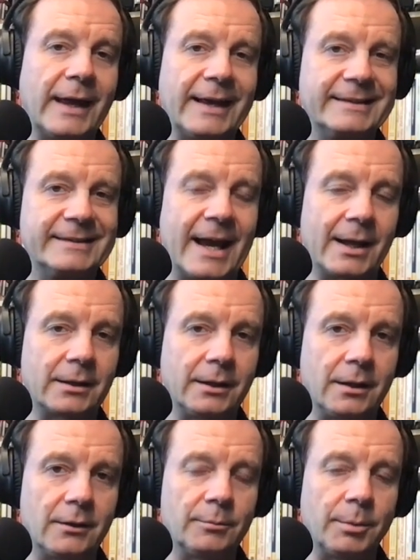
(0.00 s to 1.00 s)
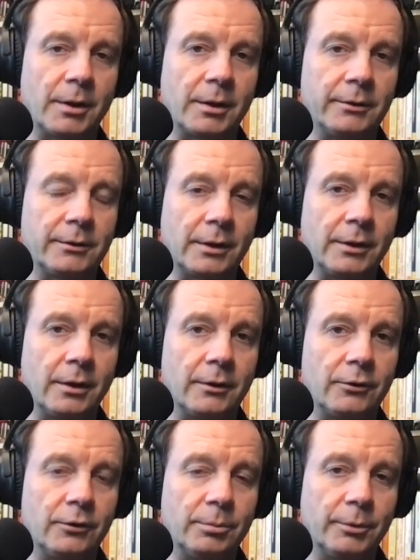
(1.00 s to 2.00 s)
exactly the spot on
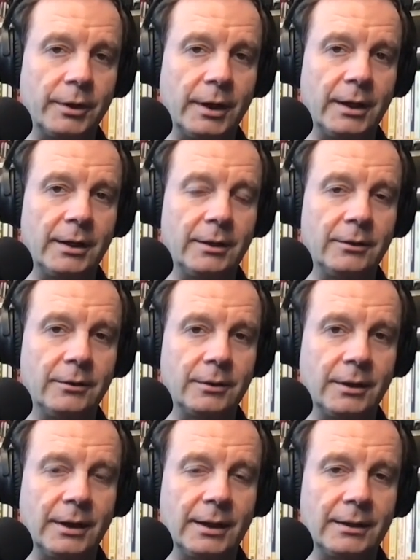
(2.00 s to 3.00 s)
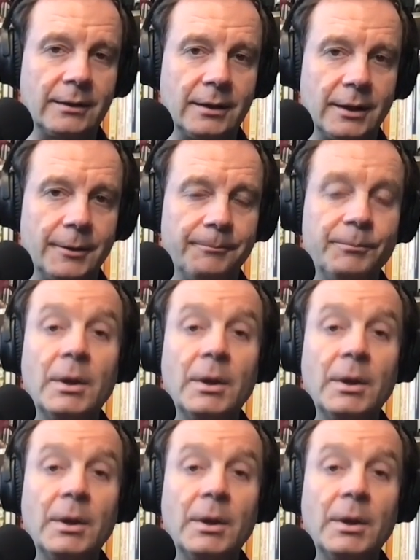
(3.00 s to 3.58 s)
technology to put in, and you can get the